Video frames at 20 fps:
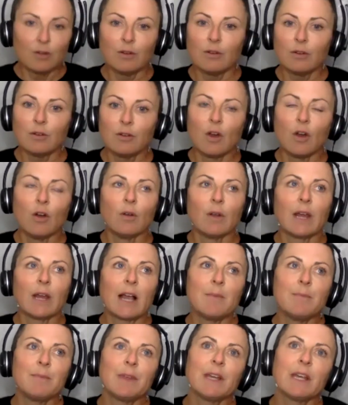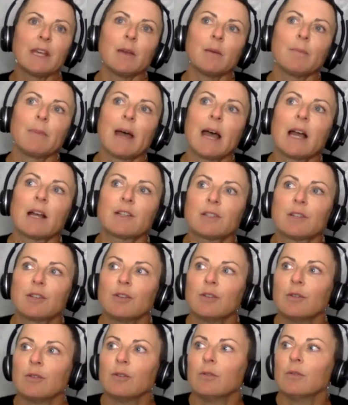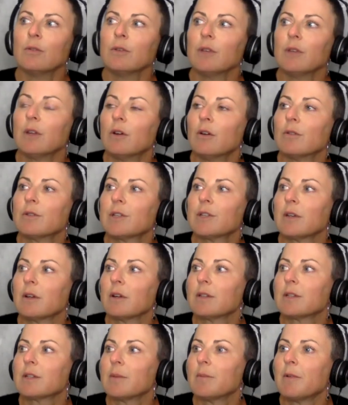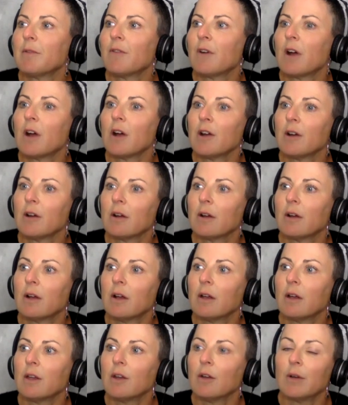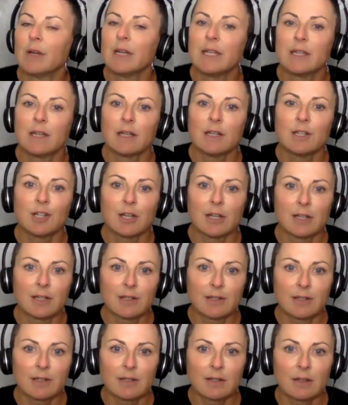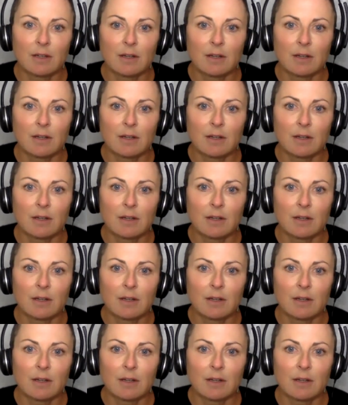No, like I'm thinking back to, some of our, indigenous,